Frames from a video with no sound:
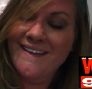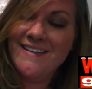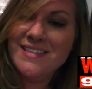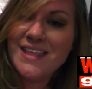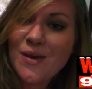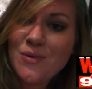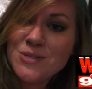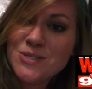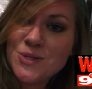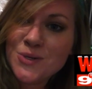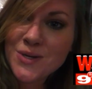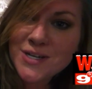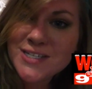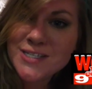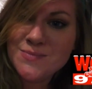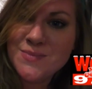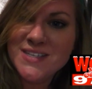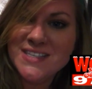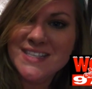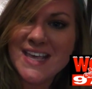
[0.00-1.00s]
And that was
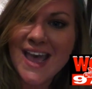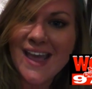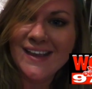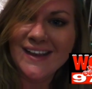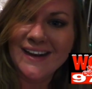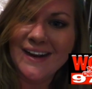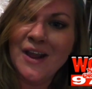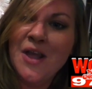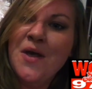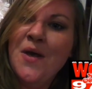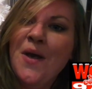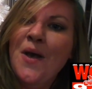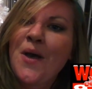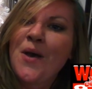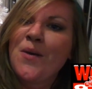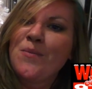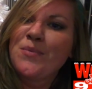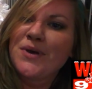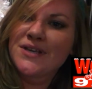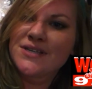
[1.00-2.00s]
Christmas that year
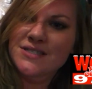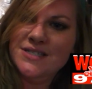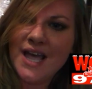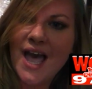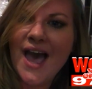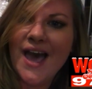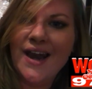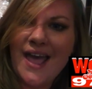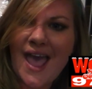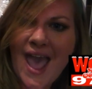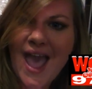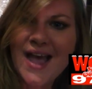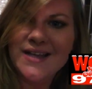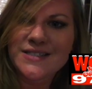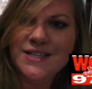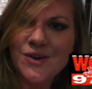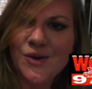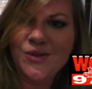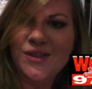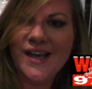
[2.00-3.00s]
because dad
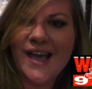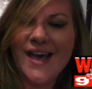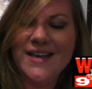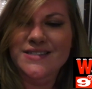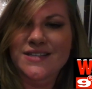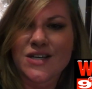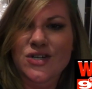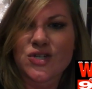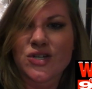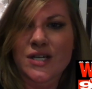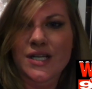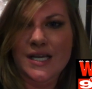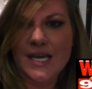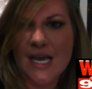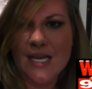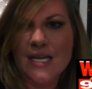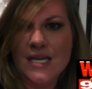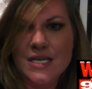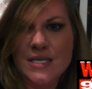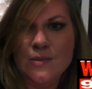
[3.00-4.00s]
had to go to the gas station and
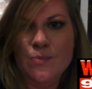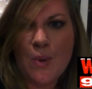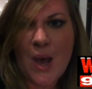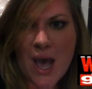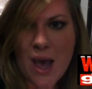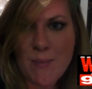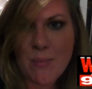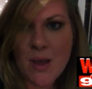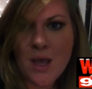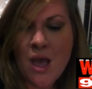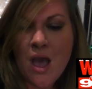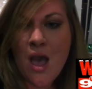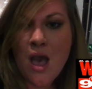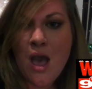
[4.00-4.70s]
get his pop.